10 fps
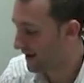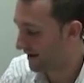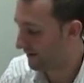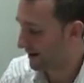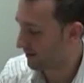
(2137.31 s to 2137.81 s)

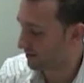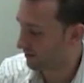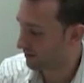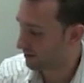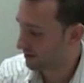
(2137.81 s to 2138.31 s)
and they
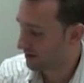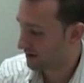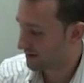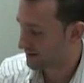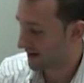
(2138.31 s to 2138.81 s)
will
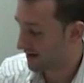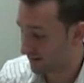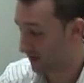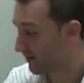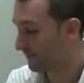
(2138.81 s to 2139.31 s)

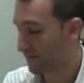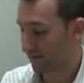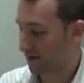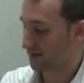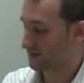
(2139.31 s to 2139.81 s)
say, look,
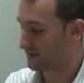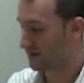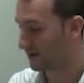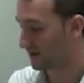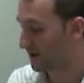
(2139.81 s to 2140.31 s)
I've got the
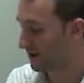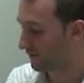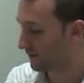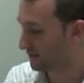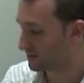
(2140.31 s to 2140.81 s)
certificate here,
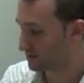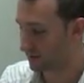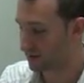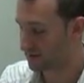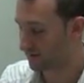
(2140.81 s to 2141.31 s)
freedom of
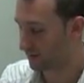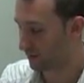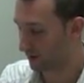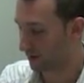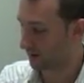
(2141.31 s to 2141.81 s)
choice
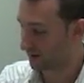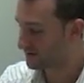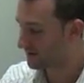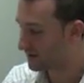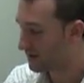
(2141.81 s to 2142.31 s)
for
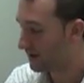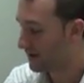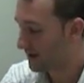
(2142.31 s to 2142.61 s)
Lindsay.